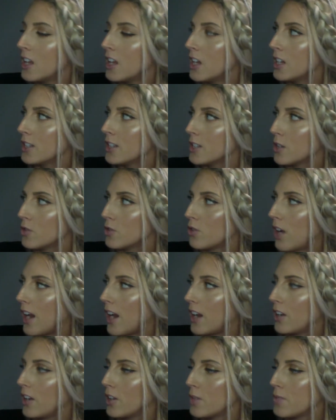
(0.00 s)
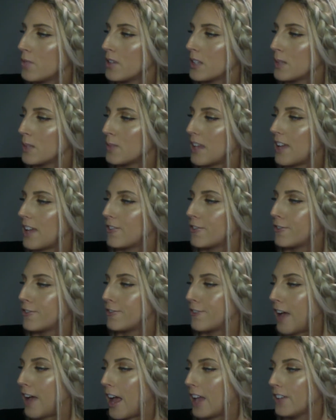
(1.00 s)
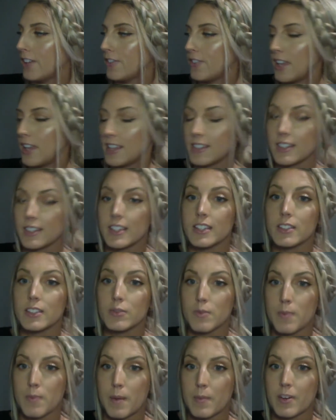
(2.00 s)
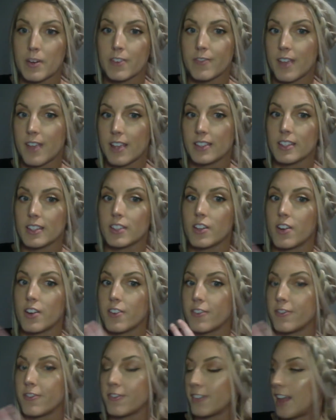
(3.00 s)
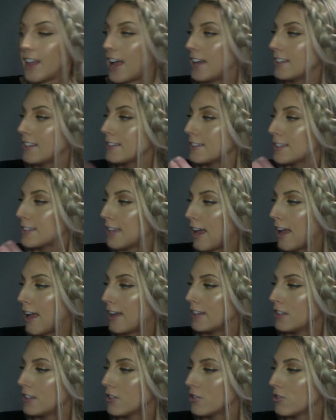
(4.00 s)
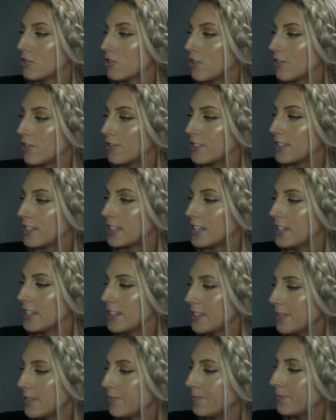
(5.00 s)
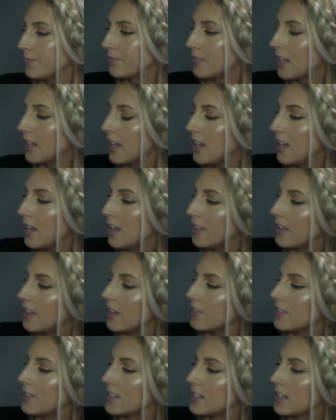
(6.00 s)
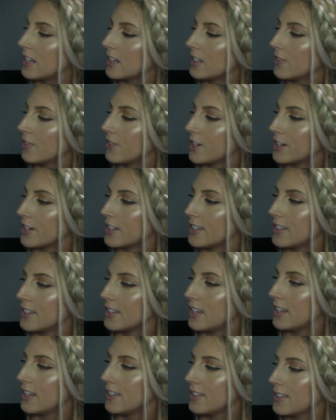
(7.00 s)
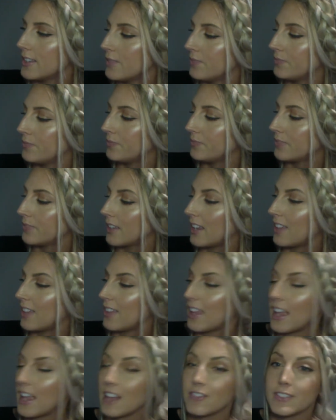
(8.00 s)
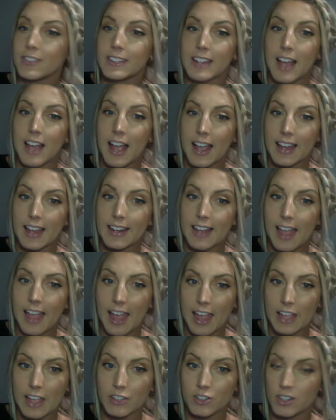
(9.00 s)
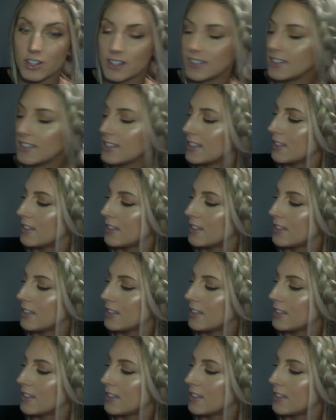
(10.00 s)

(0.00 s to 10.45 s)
So triangular prisms have 5 faces. Remember, faces are flat sides or surfaces. They have 6 vertices, and they have 9 edges.